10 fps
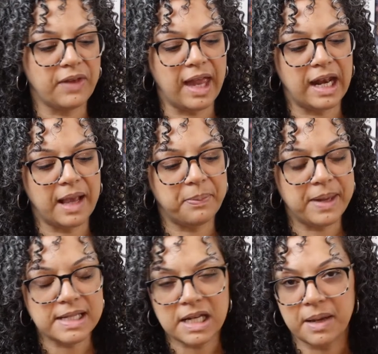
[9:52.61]
and I
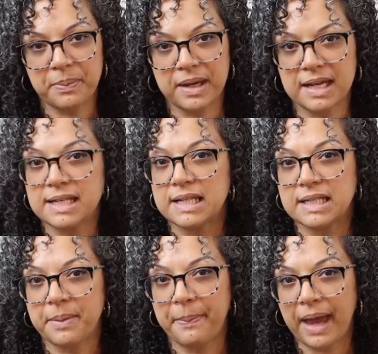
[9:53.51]
picked it up because
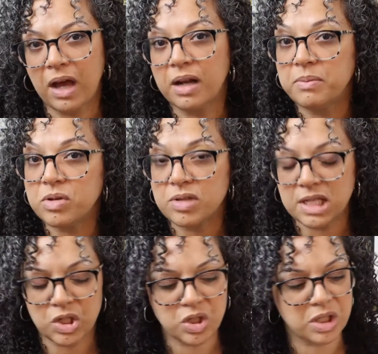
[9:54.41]
it's about a
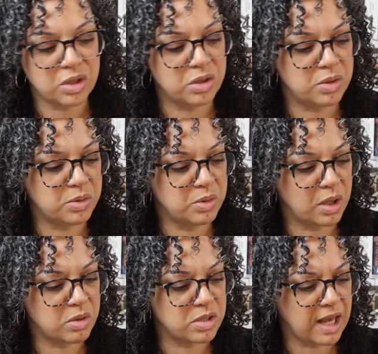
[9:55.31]
musician who
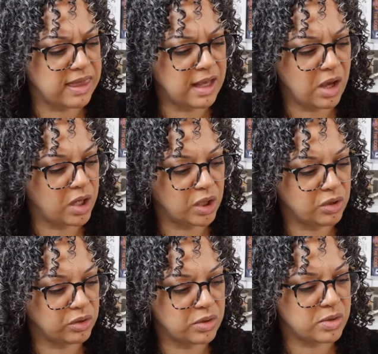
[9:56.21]
goes, I think, on a
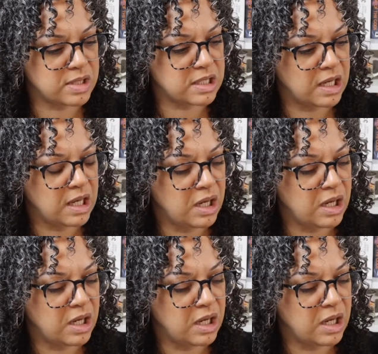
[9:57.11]
cruise